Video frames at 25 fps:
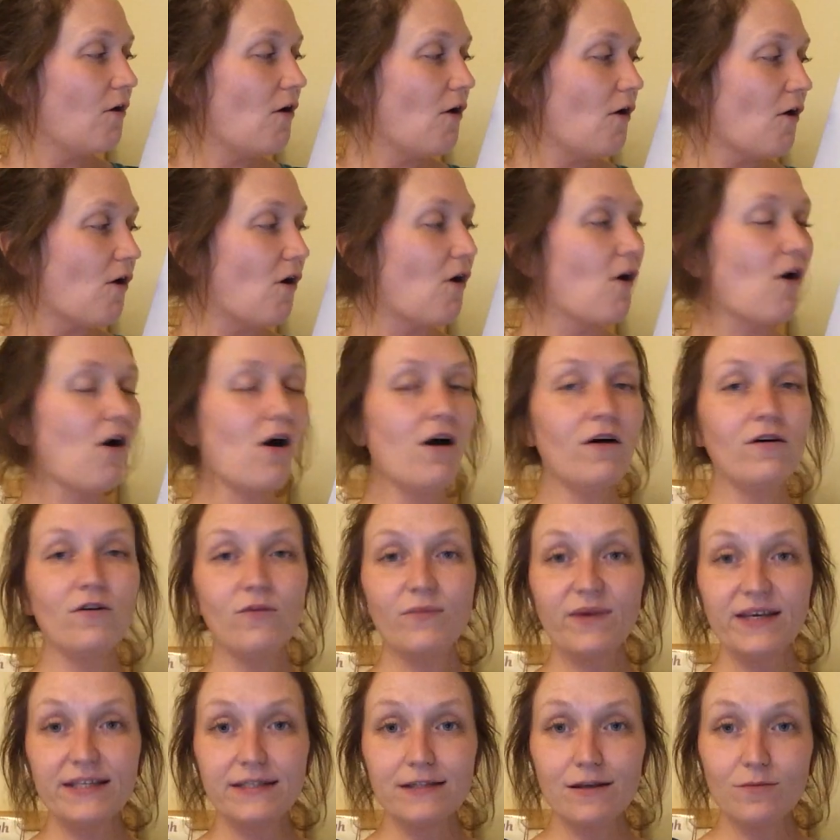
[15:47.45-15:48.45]
Or
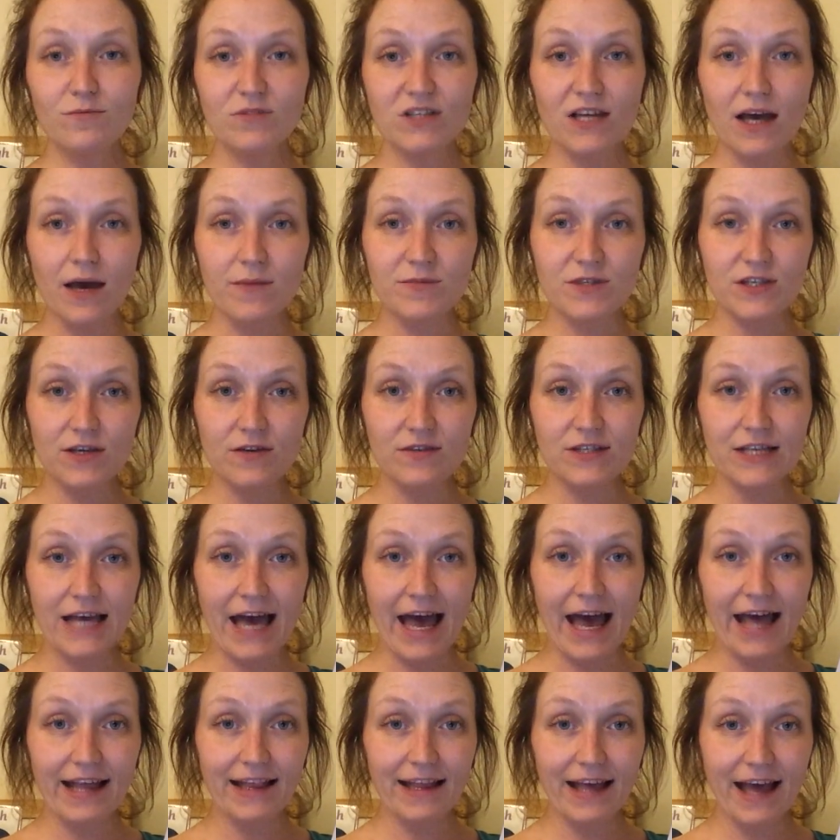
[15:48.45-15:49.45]
we sometimes use it
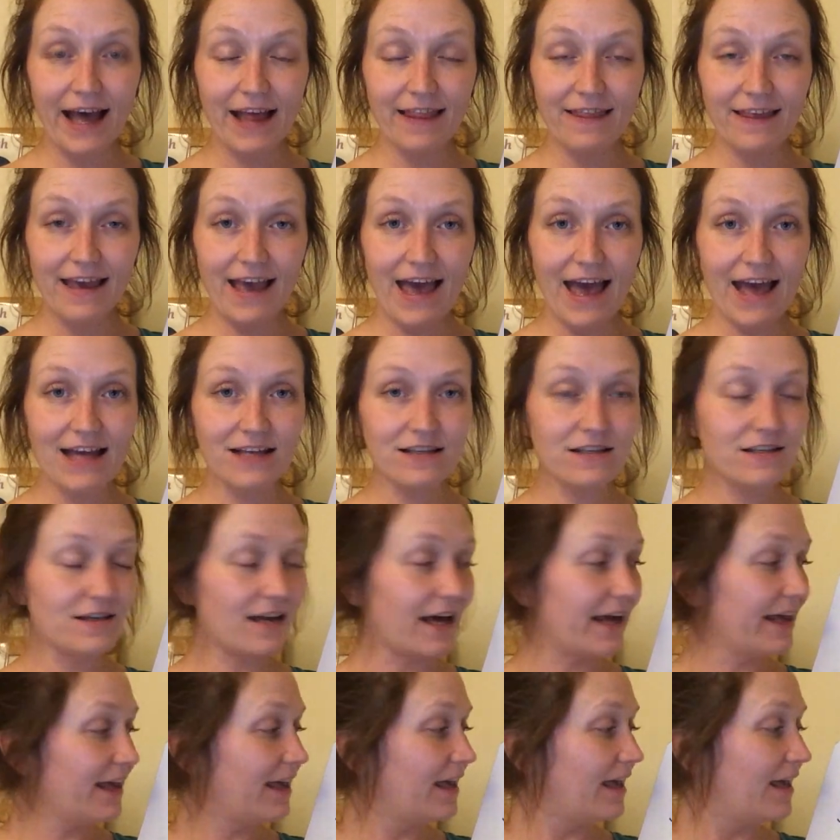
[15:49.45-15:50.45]
at the end,
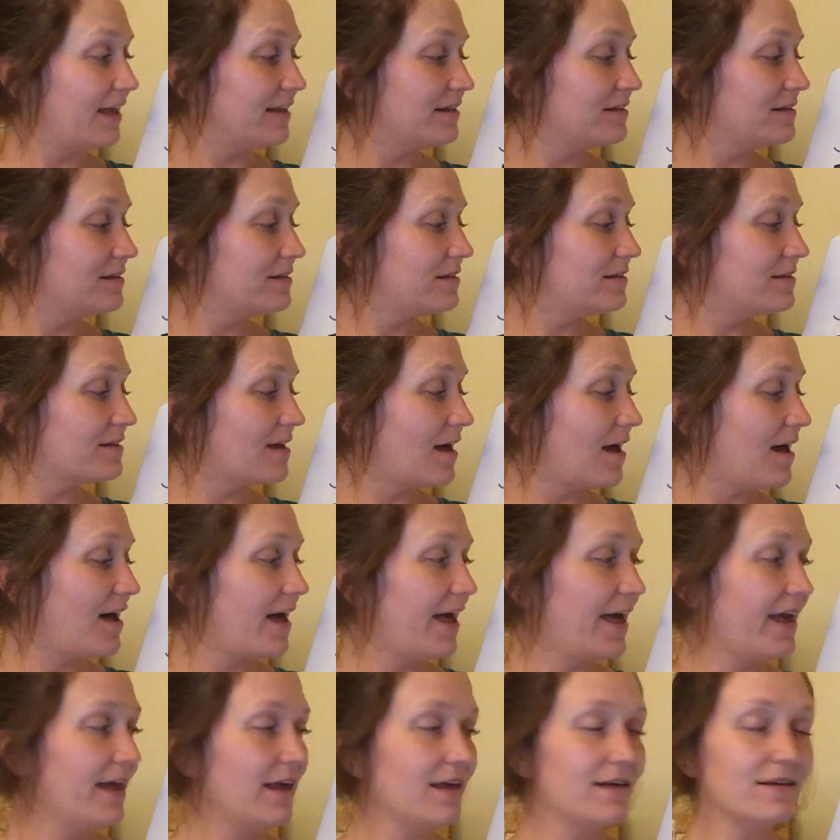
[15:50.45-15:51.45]
like in
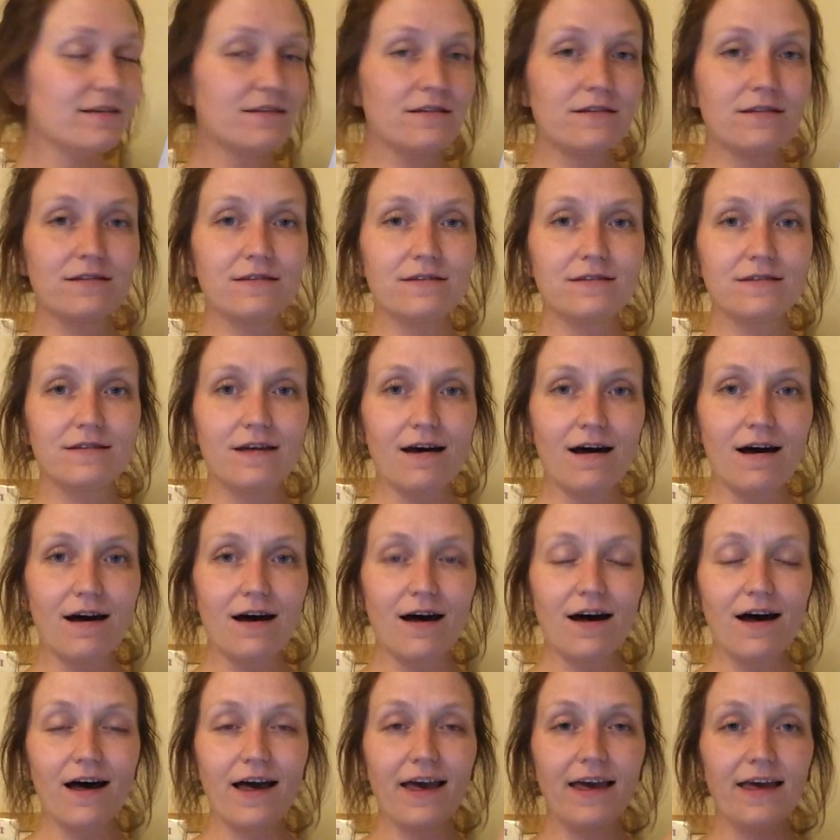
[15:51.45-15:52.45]
sigh,
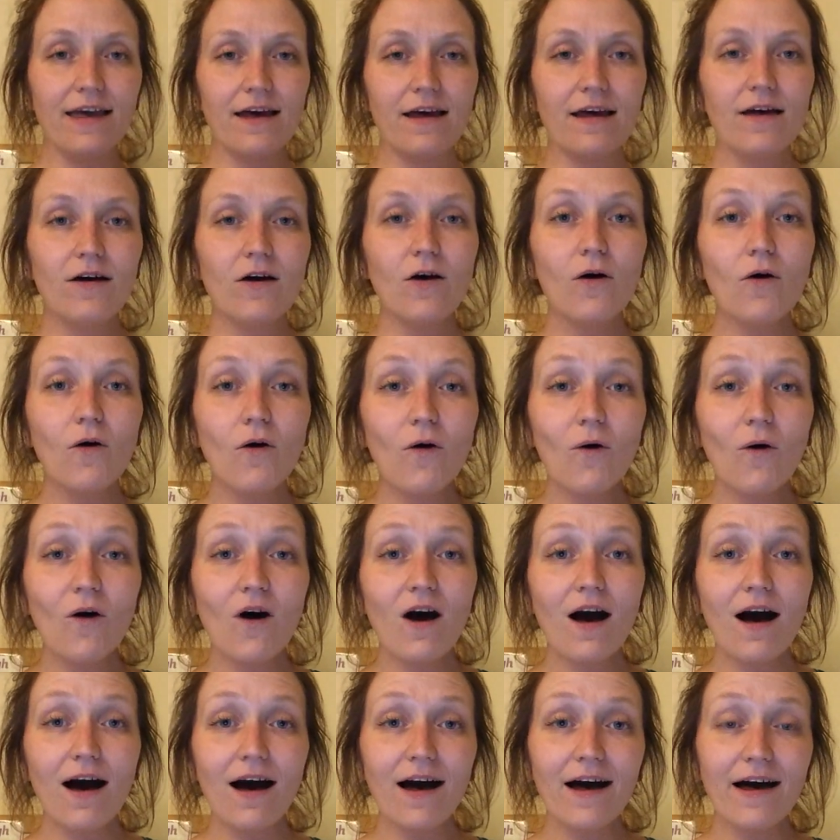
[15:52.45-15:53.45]
I, or
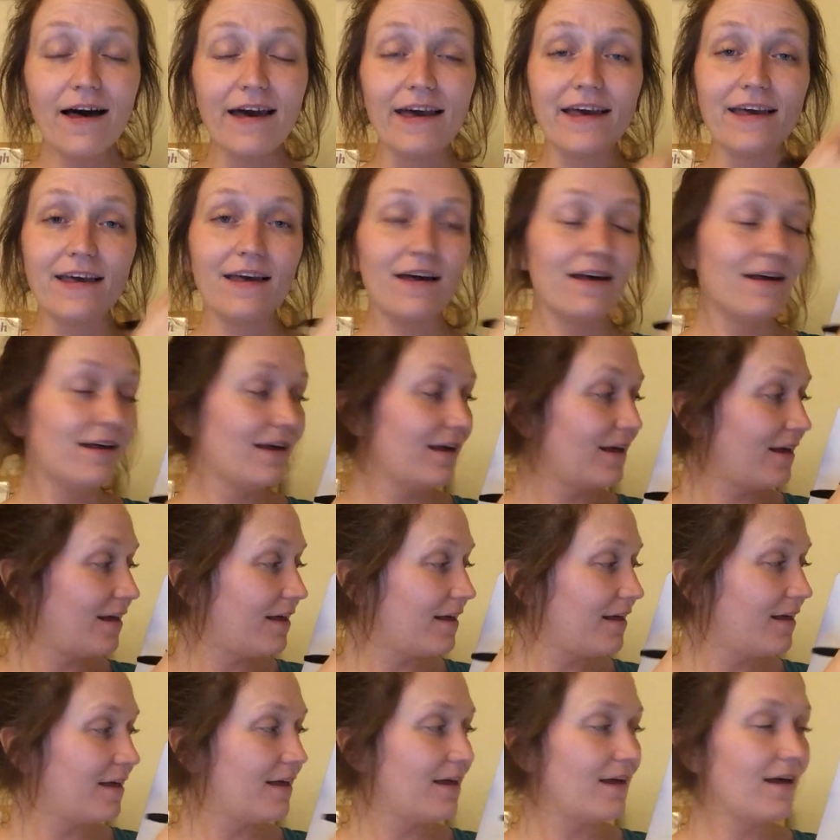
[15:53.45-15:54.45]
hi,
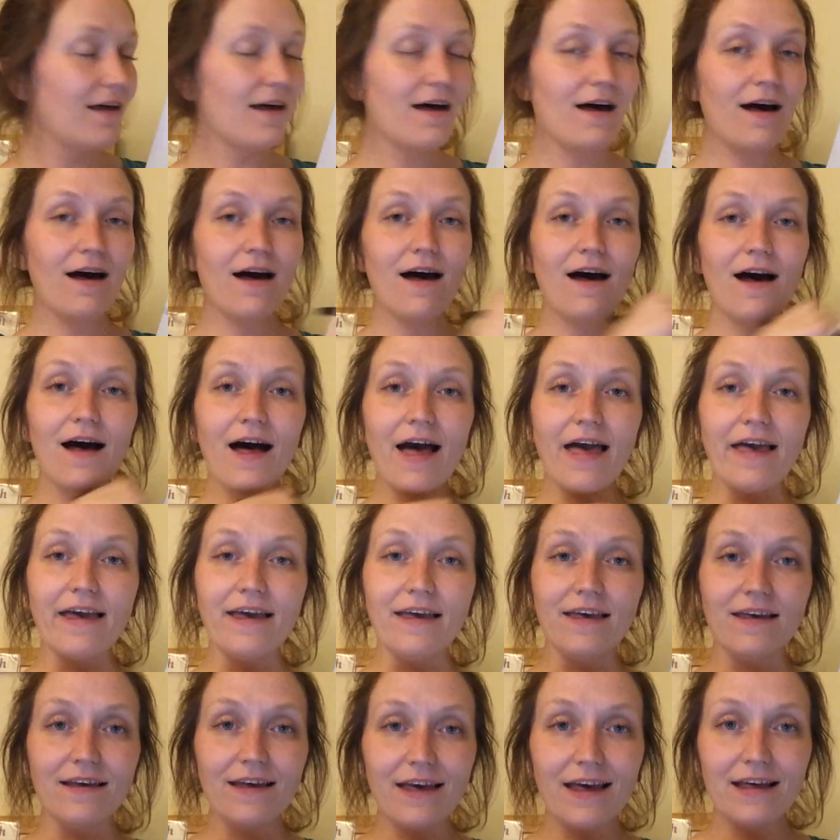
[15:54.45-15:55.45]

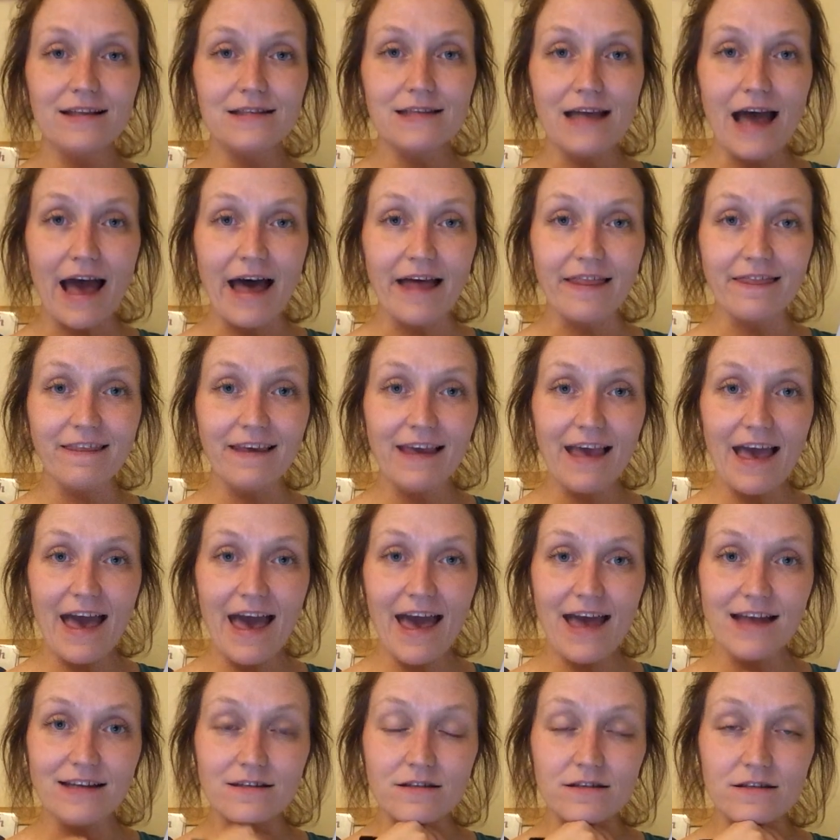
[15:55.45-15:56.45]
I. It's at the
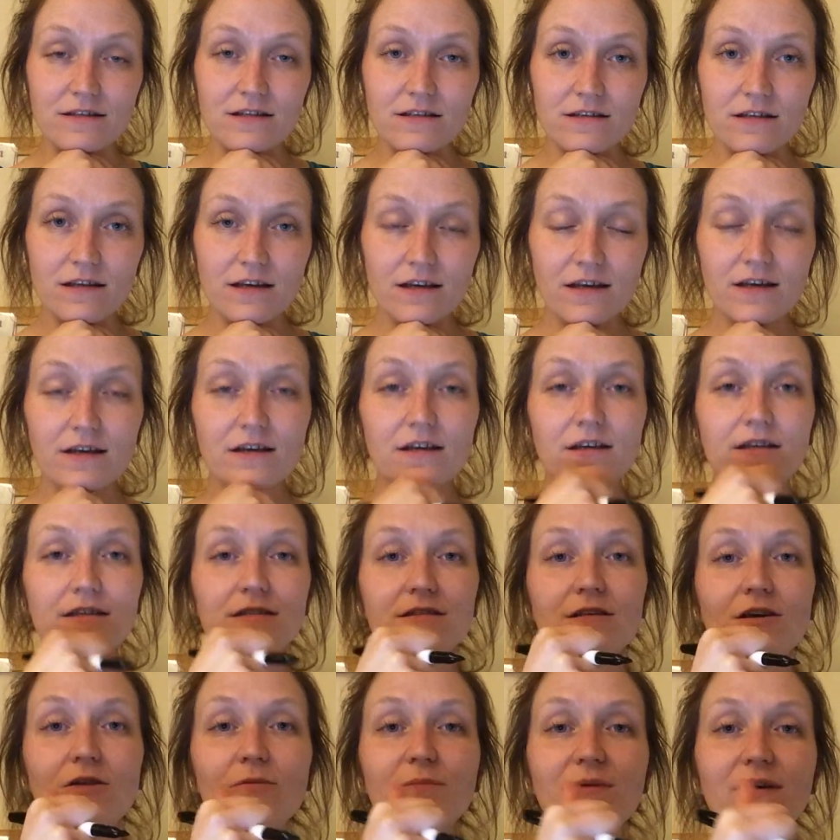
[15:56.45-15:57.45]
end.
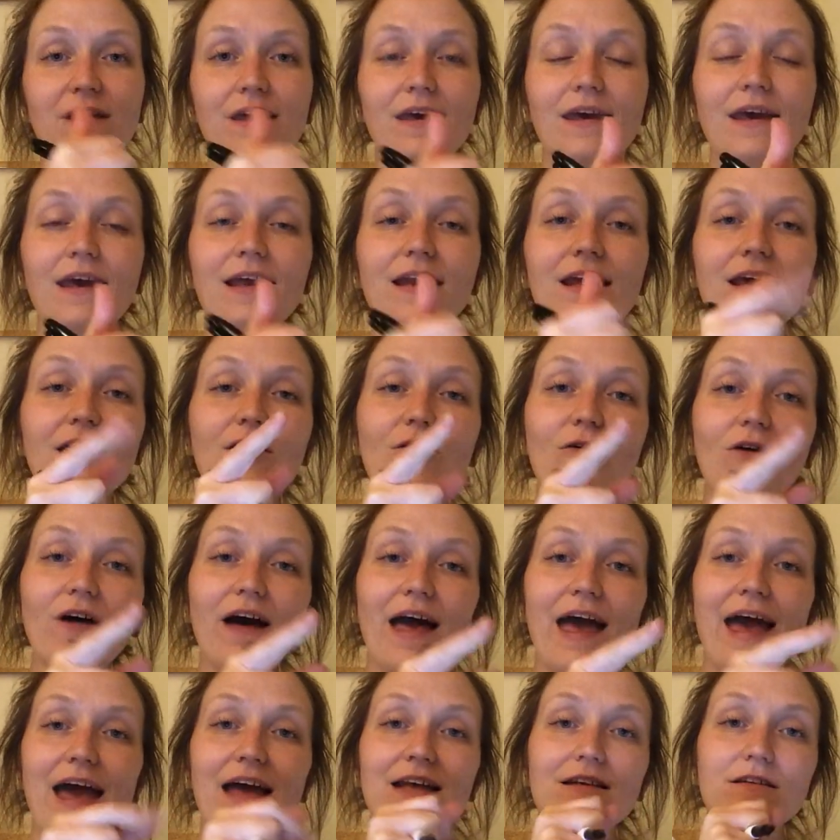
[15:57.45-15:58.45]
So beginning or
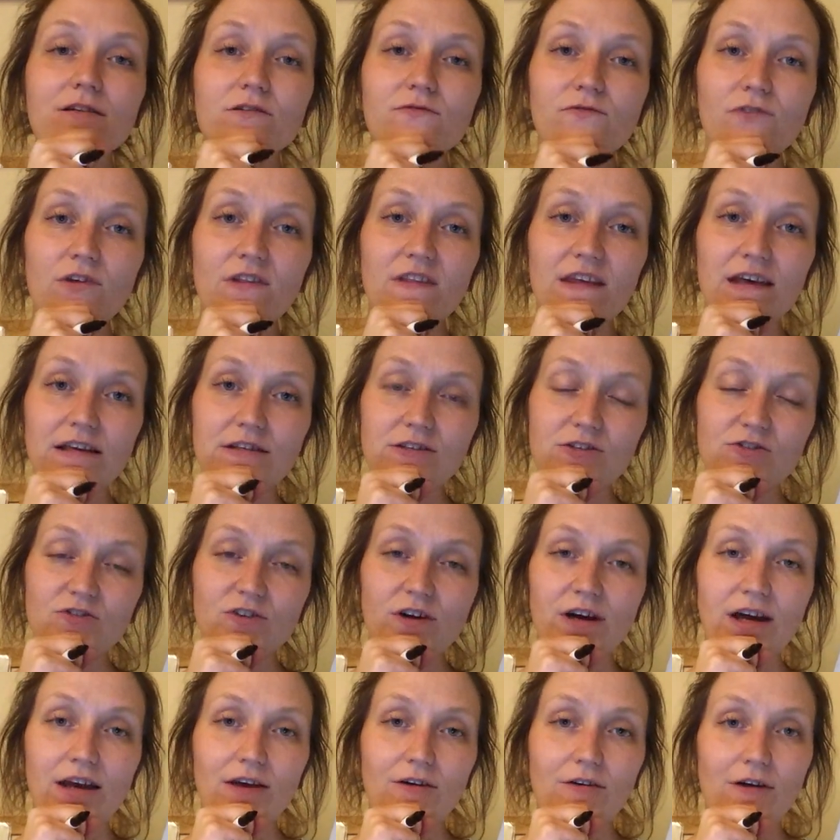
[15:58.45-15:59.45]
end for this
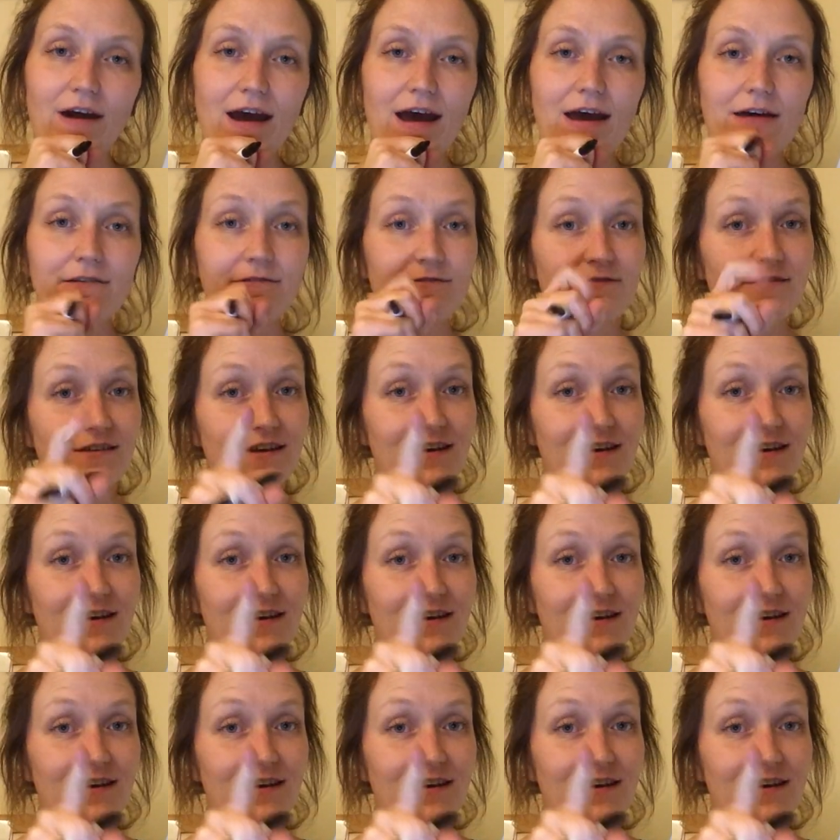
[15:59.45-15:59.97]
trigraph,